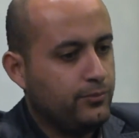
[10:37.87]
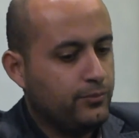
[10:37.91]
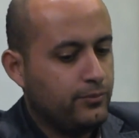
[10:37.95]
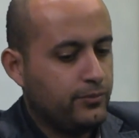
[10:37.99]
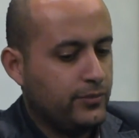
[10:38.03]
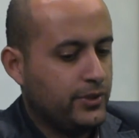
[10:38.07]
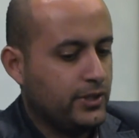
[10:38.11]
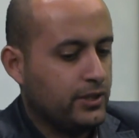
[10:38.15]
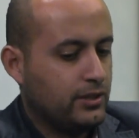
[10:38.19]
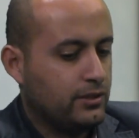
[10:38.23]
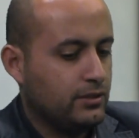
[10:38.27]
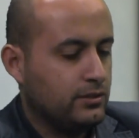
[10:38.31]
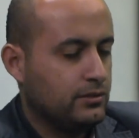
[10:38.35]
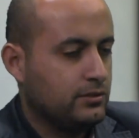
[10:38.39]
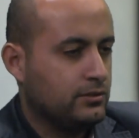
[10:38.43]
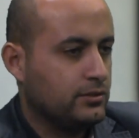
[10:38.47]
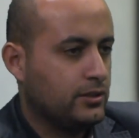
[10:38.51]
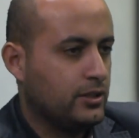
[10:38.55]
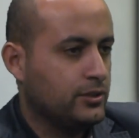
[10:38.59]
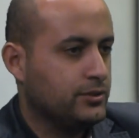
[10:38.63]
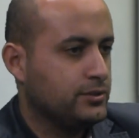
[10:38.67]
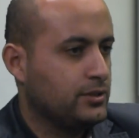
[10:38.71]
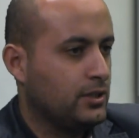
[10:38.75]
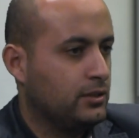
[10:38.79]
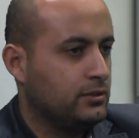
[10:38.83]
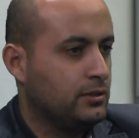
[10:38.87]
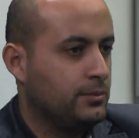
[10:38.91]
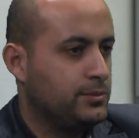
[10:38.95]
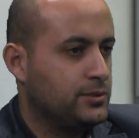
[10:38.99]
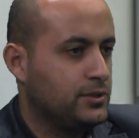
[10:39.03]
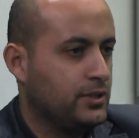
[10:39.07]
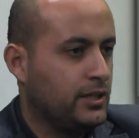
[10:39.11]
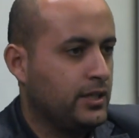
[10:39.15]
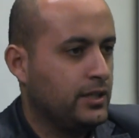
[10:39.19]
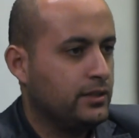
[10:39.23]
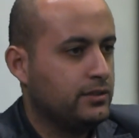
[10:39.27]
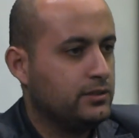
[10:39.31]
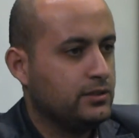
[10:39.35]
they can go to our
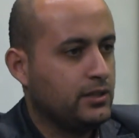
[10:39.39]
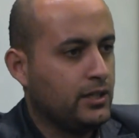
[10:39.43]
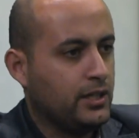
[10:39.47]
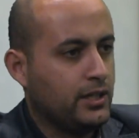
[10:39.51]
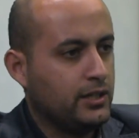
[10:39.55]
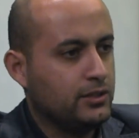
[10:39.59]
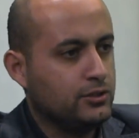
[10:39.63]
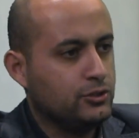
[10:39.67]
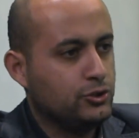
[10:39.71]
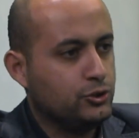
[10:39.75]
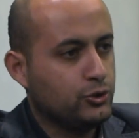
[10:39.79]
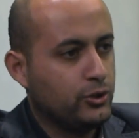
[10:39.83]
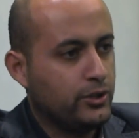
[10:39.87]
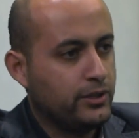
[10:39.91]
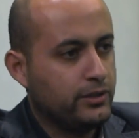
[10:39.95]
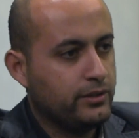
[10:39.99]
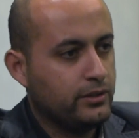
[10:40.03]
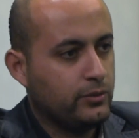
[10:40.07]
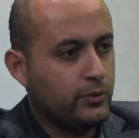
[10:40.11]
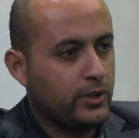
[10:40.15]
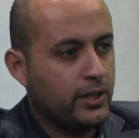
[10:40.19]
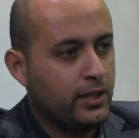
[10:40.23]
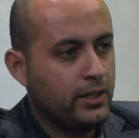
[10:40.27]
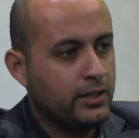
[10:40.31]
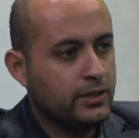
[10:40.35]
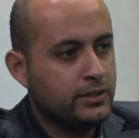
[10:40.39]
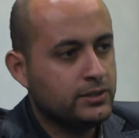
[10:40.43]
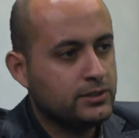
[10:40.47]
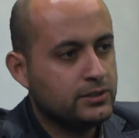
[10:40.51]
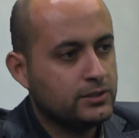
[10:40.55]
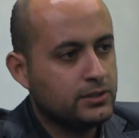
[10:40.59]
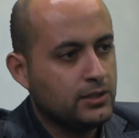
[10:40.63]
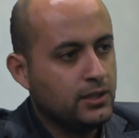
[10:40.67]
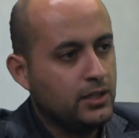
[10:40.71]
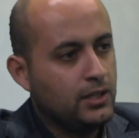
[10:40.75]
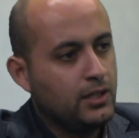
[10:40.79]
website and join the whitelist.